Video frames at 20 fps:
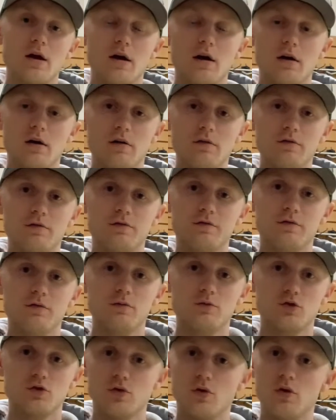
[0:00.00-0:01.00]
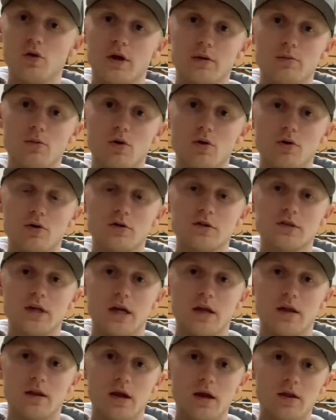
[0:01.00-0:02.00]
of trolling motors
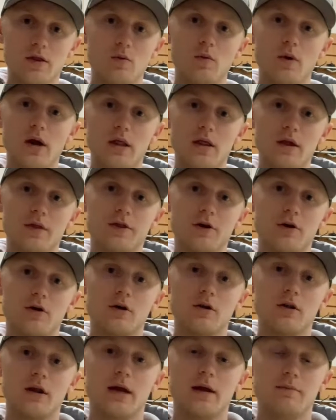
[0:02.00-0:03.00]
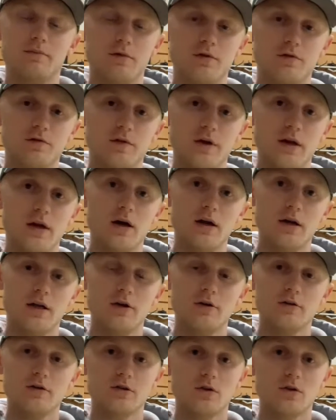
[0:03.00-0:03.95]
and the way that their clamps fit on here.